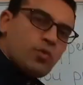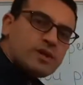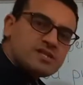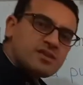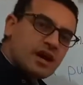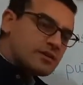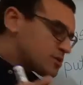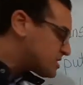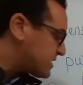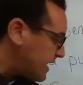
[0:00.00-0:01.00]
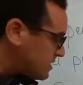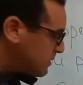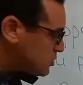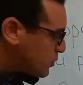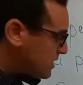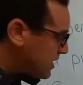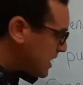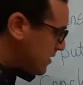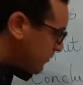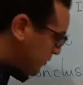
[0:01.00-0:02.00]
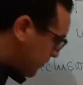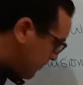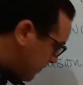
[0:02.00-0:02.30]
we start the statement with if.